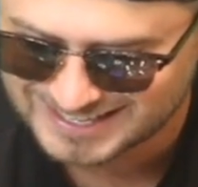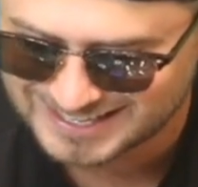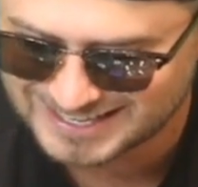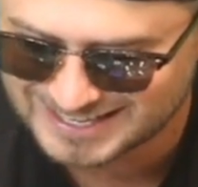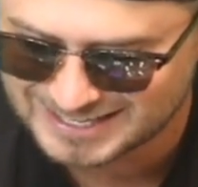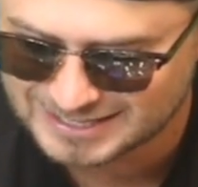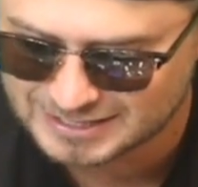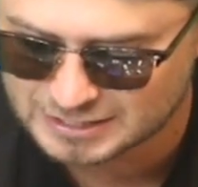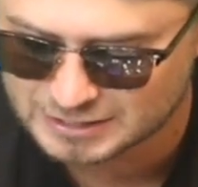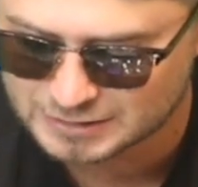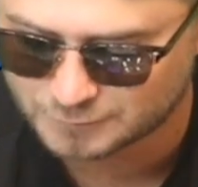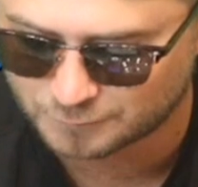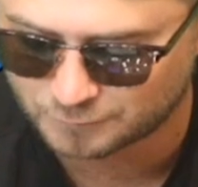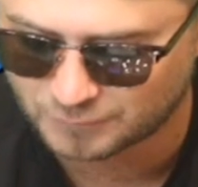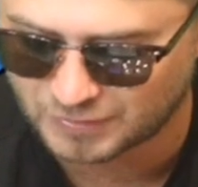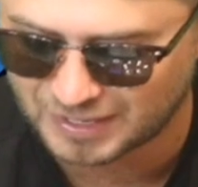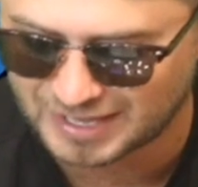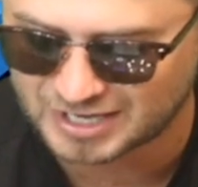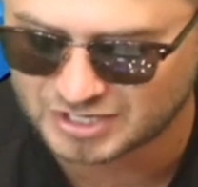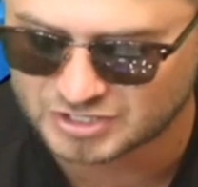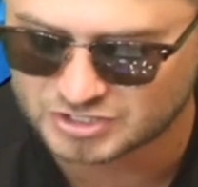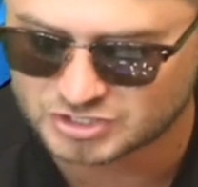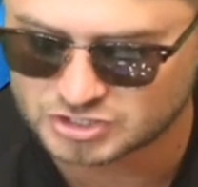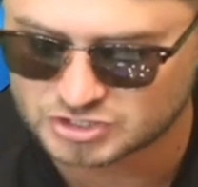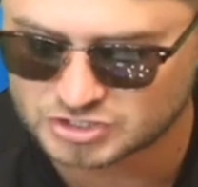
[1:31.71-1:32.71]
in this
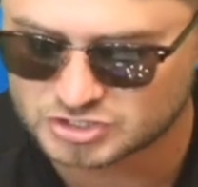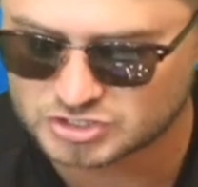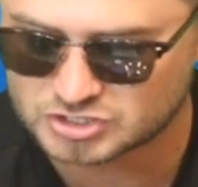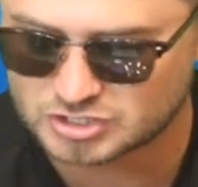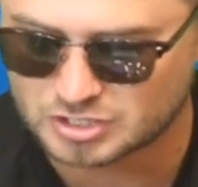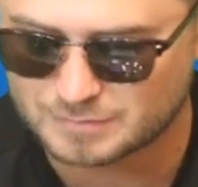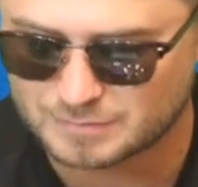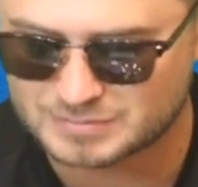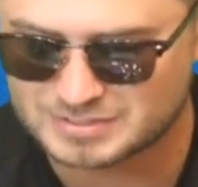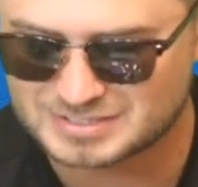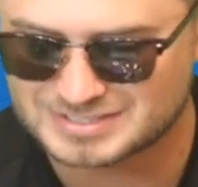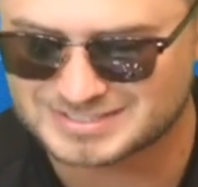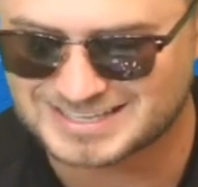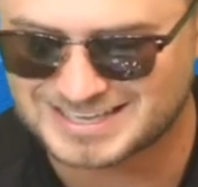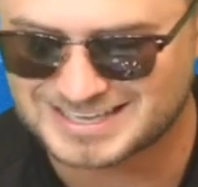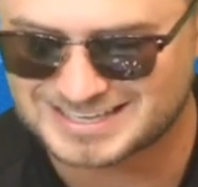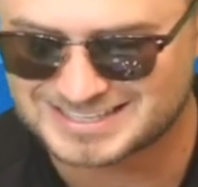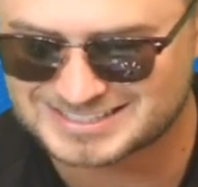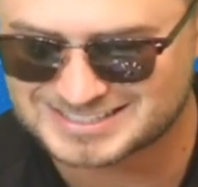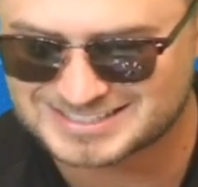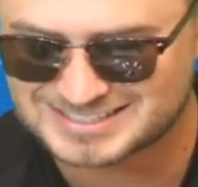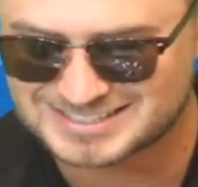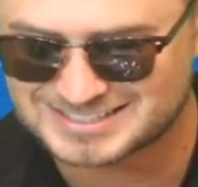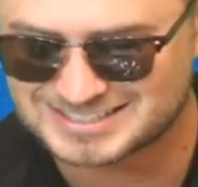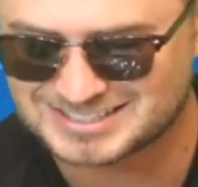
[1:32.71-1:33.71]
faction summons a
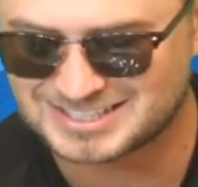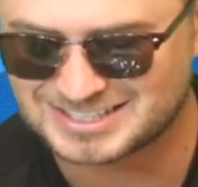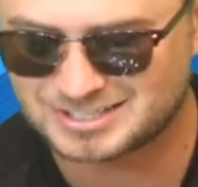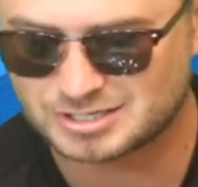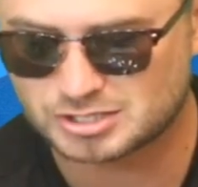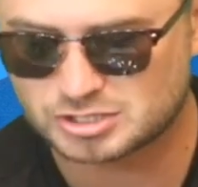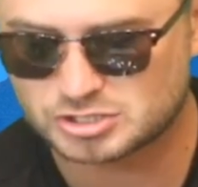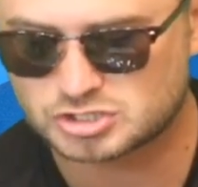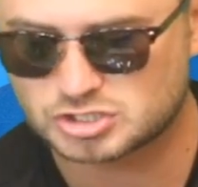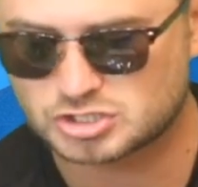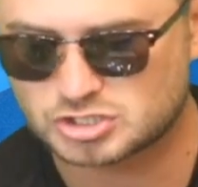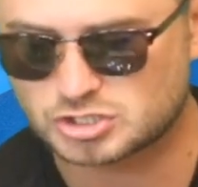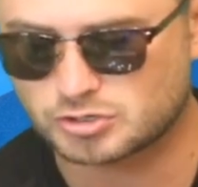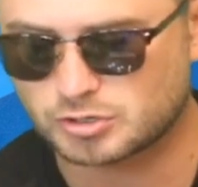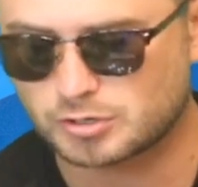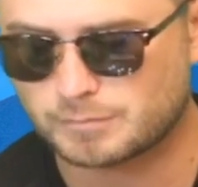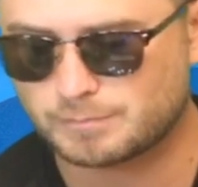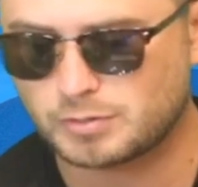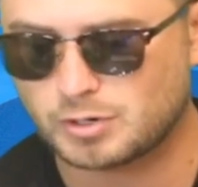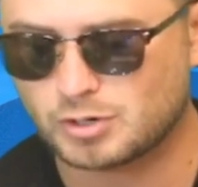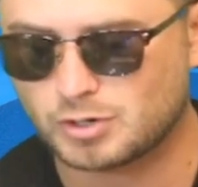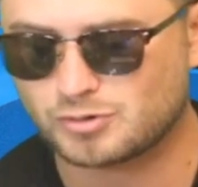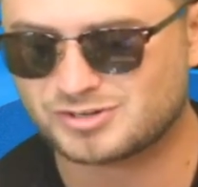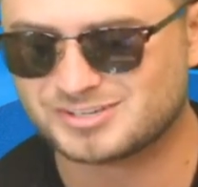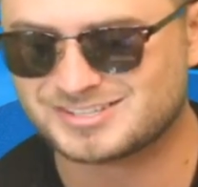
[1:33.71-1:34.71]
slug to your
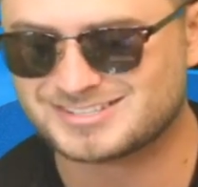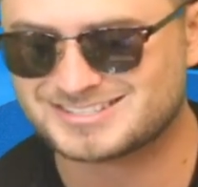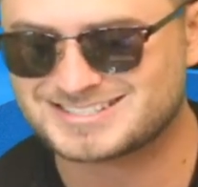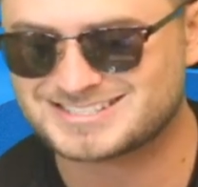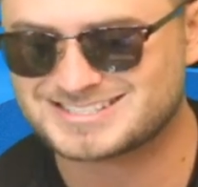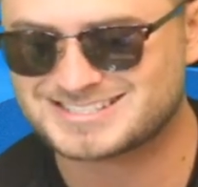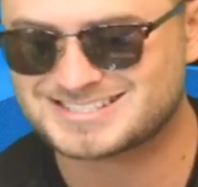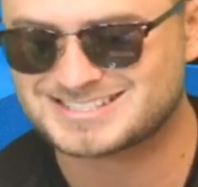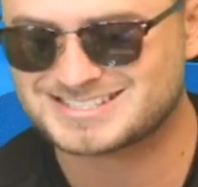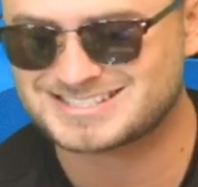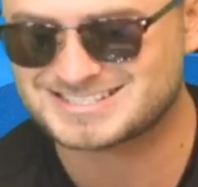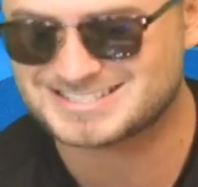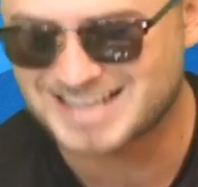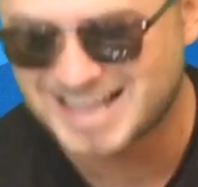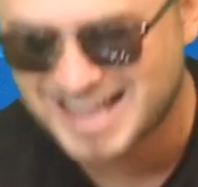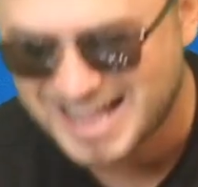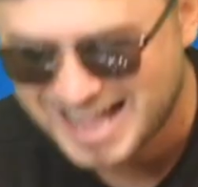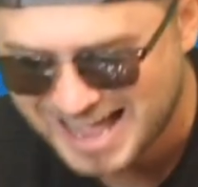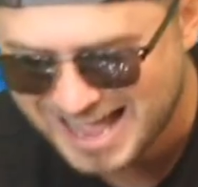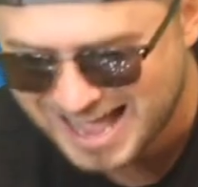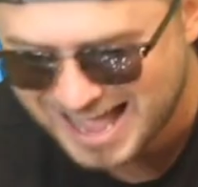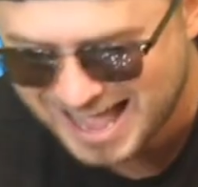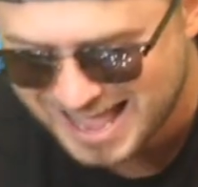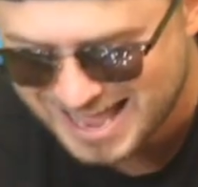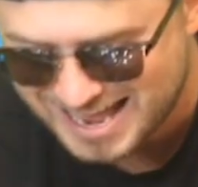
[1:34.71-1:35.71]
opponent's
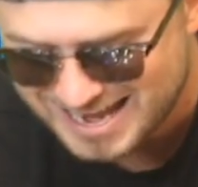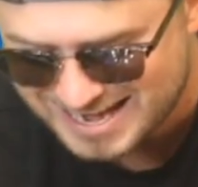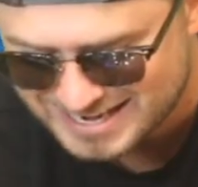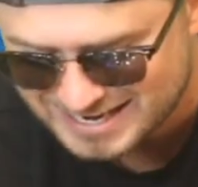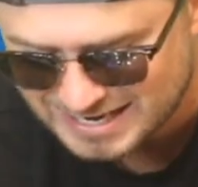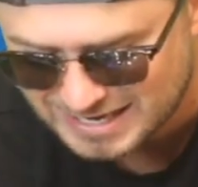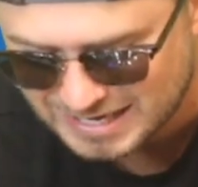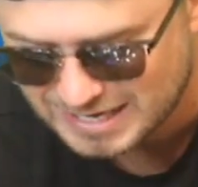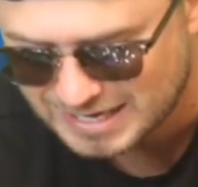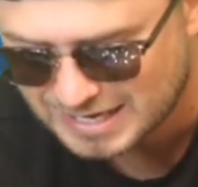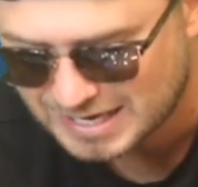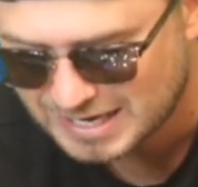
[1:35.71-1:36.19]
side.